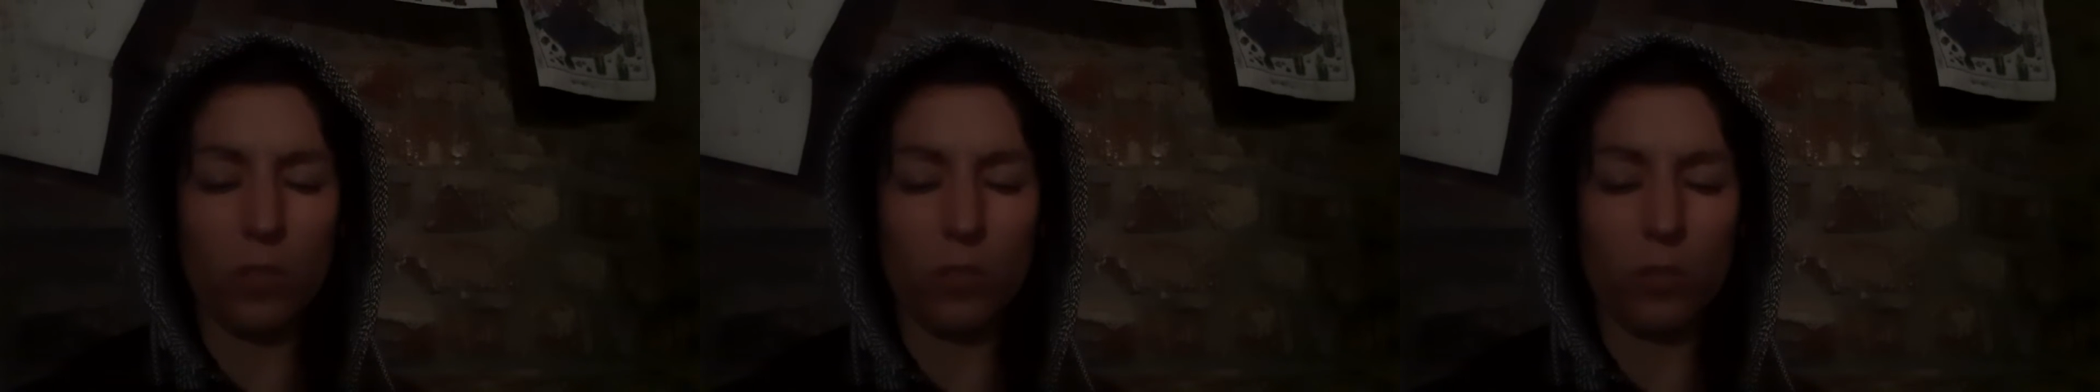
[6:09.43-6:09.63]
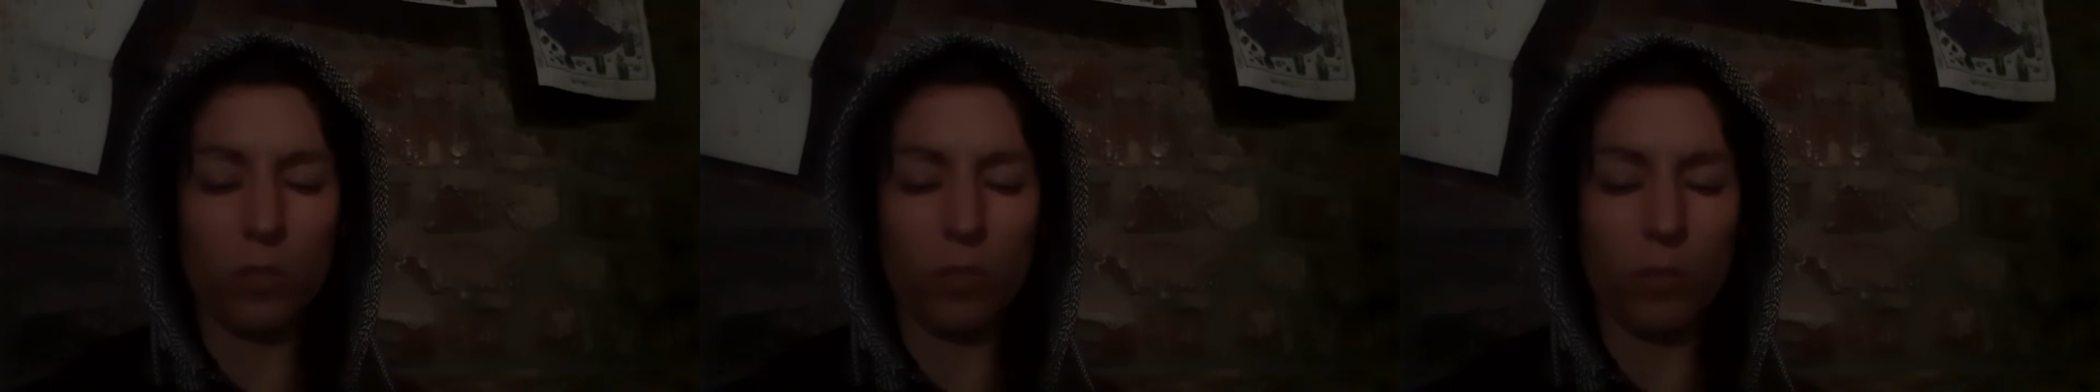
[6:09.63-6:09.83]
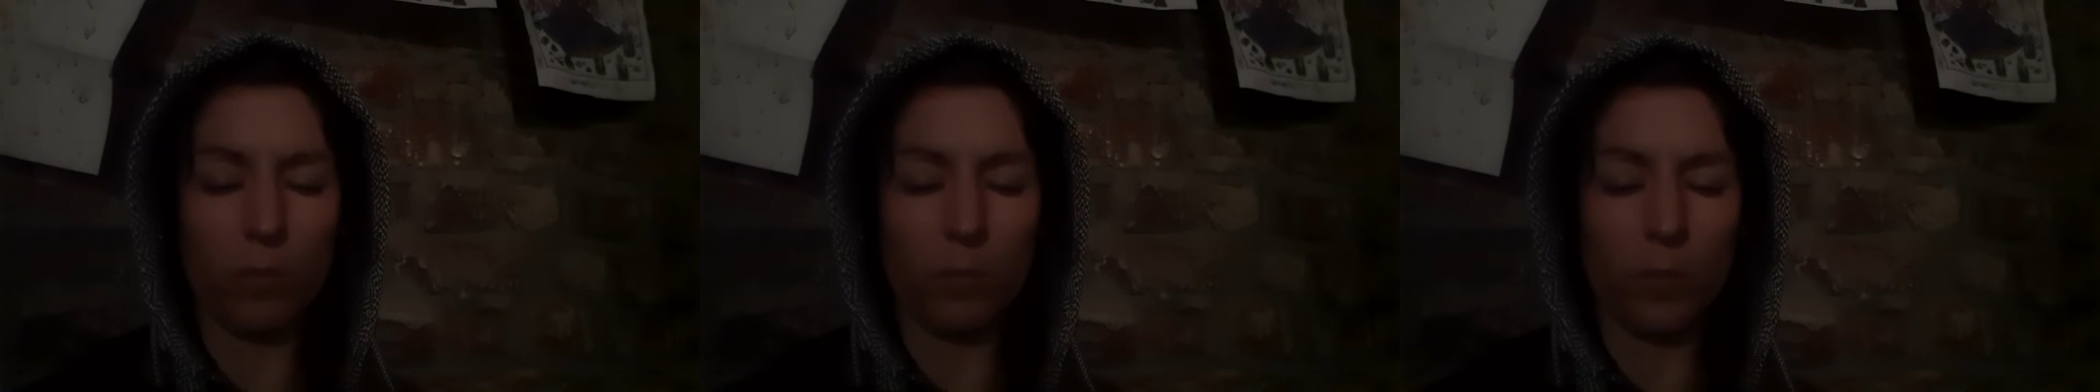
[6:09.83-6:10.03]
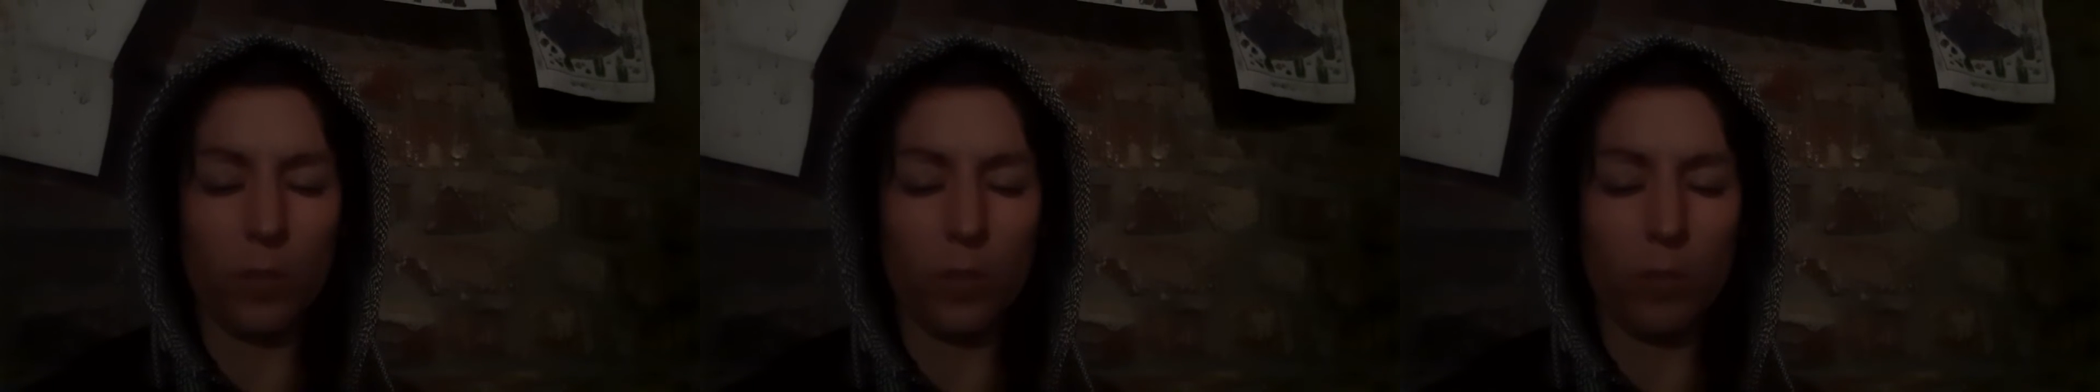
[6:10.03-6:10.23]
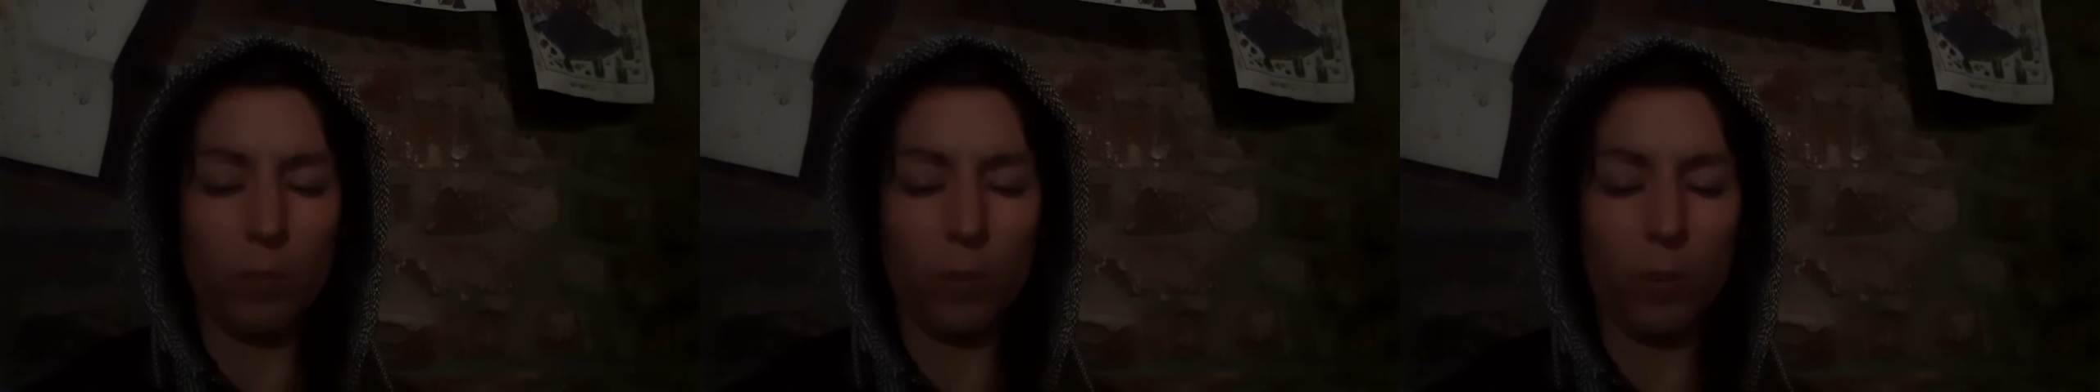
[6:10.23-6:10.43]

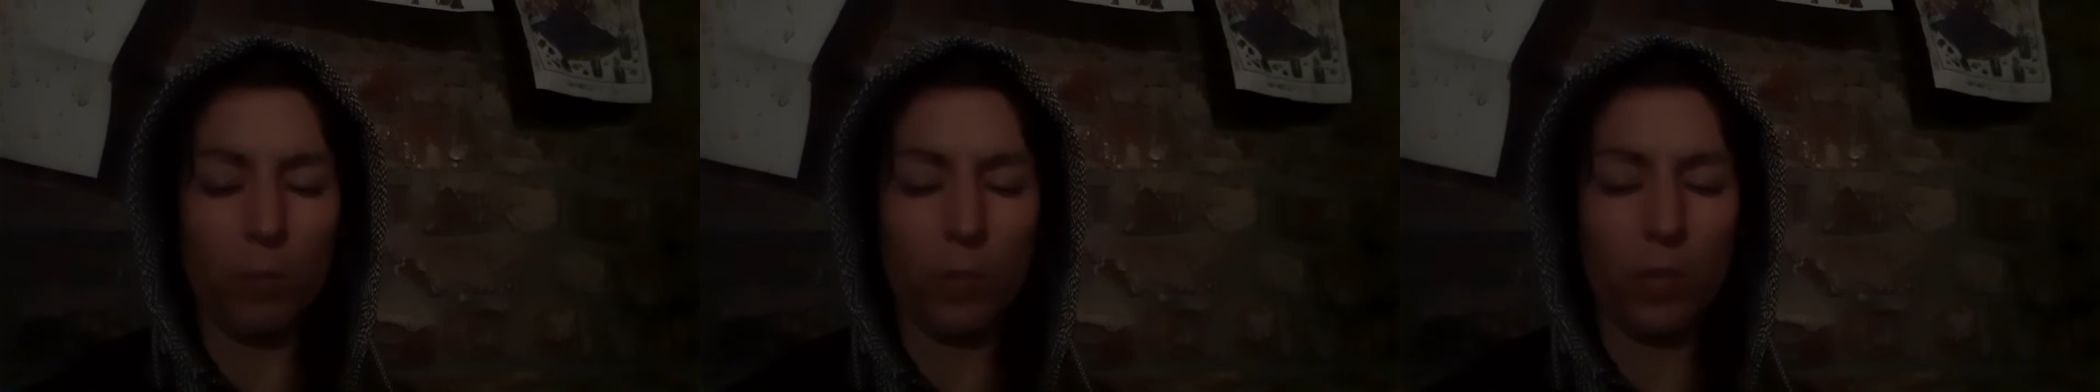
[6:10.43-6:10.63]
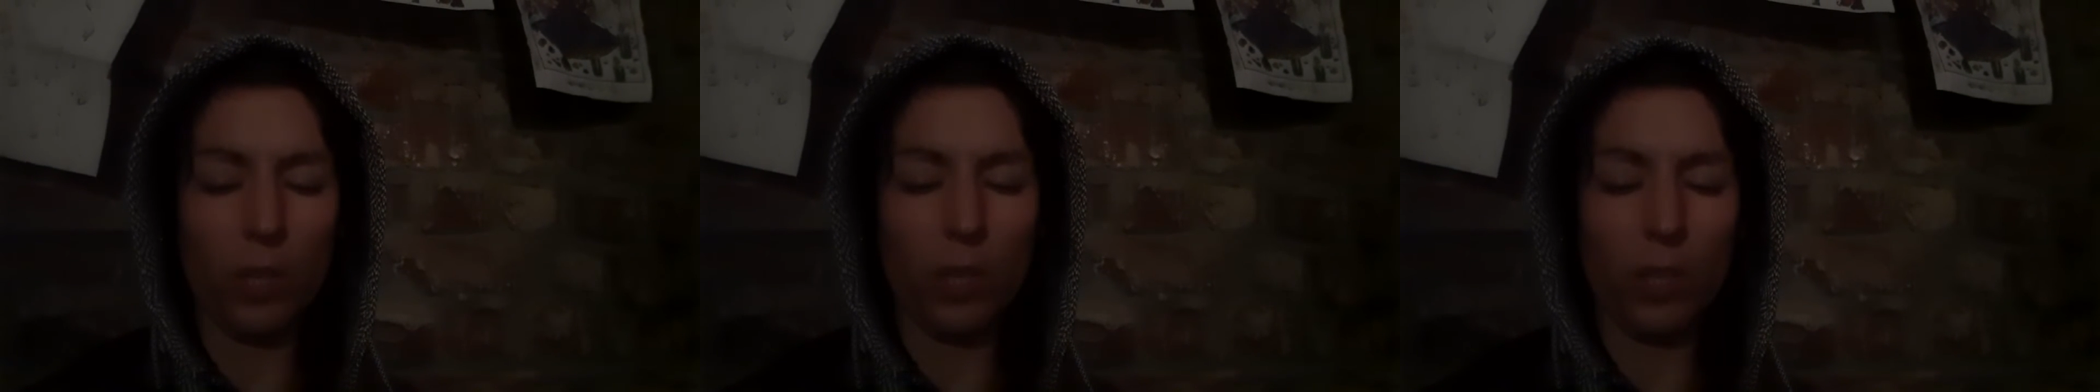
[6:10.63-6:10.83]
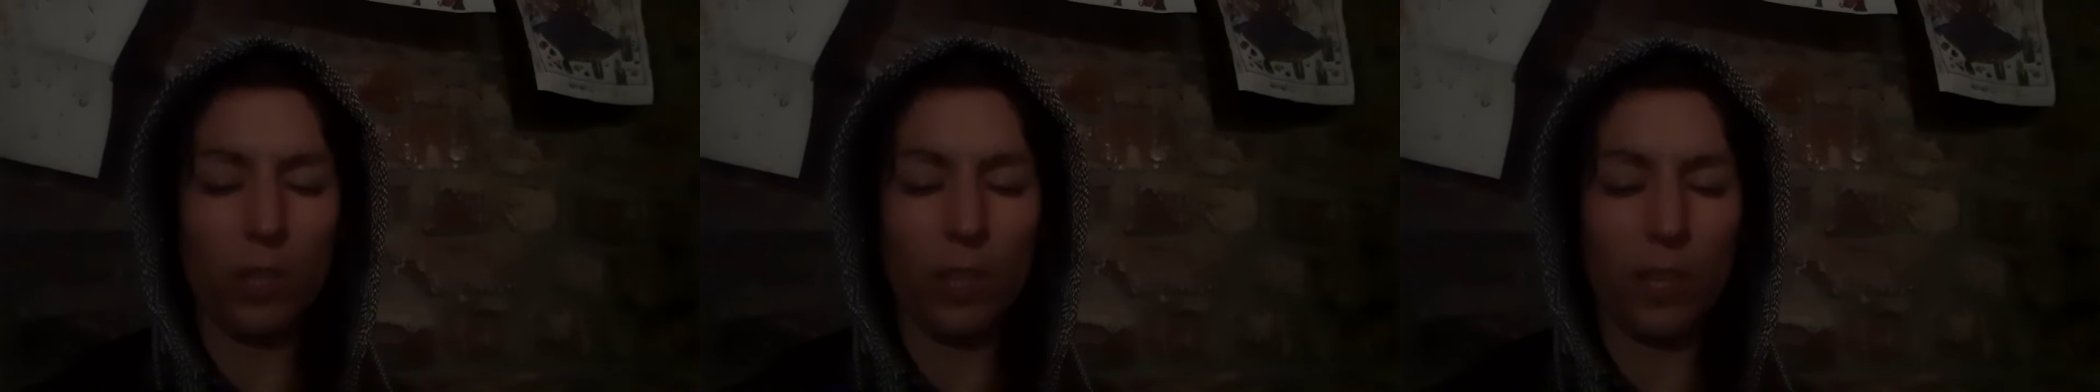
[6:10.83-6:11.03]
some pumpkin,